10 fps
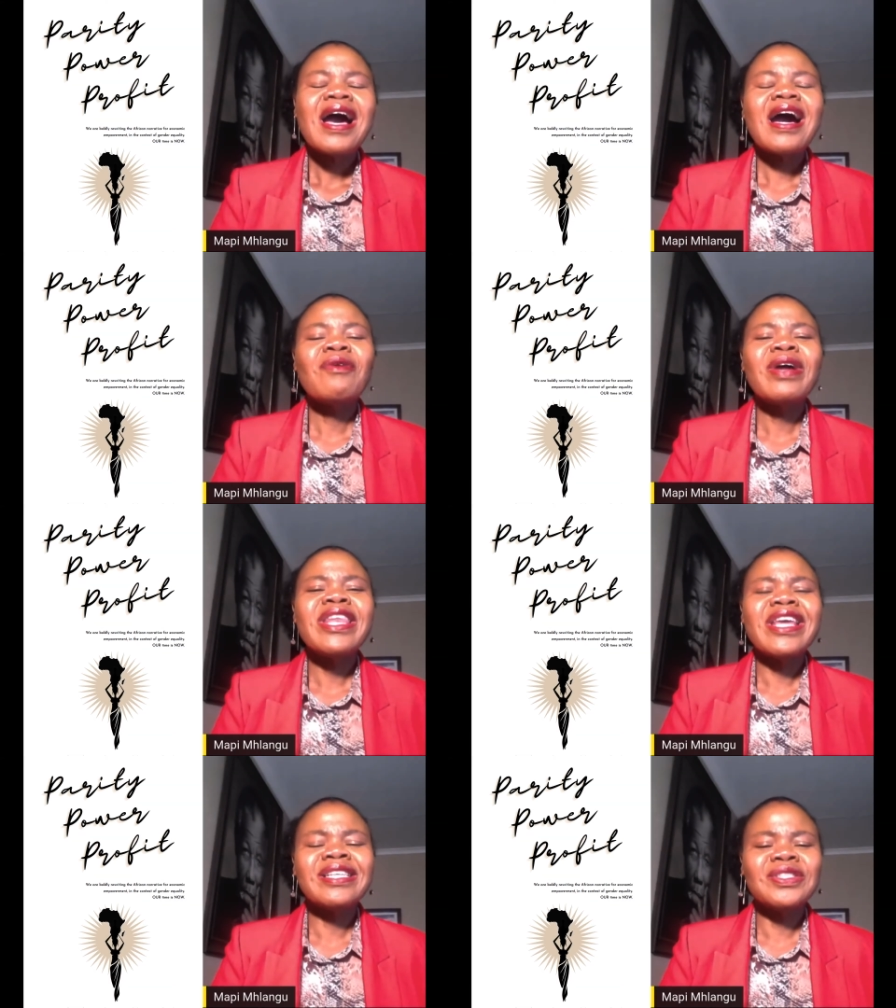Our
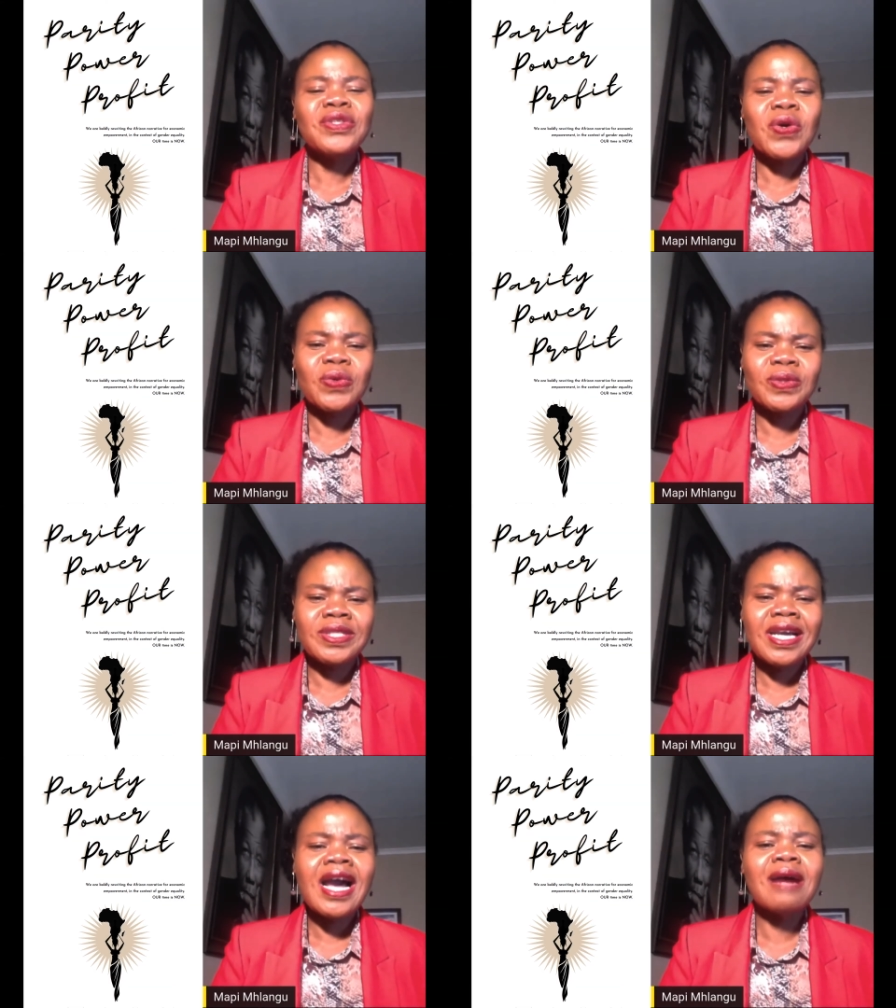next
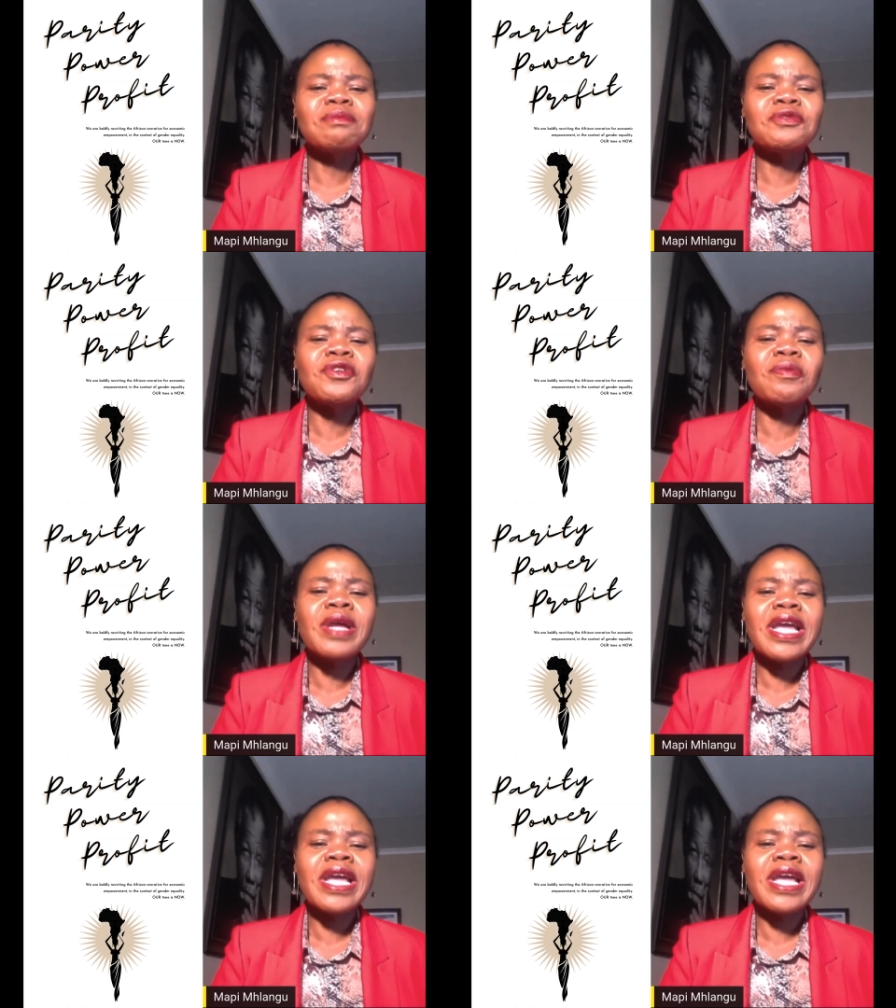quote comes from